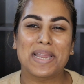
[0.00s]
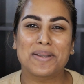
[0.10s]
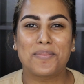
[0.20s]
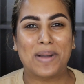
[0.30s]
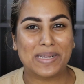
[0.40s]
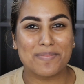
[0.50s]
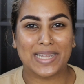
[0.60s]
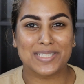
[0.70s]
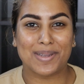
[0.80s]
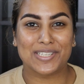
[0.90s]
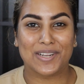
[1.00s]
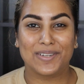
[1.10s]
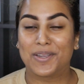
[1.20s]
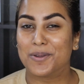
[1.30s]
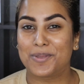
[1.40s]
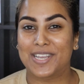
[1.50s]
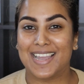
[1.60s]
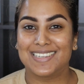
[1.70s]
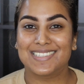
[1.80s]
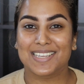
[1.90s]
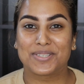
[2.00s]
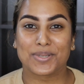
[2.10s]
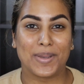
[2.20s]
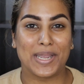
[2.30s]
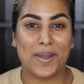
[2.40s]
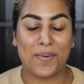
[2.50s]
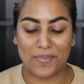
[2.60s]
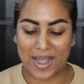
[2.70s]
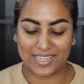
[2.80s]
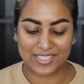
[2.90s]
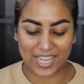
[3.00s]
everyone, welcome back to my channel. I hope you guys are doing well.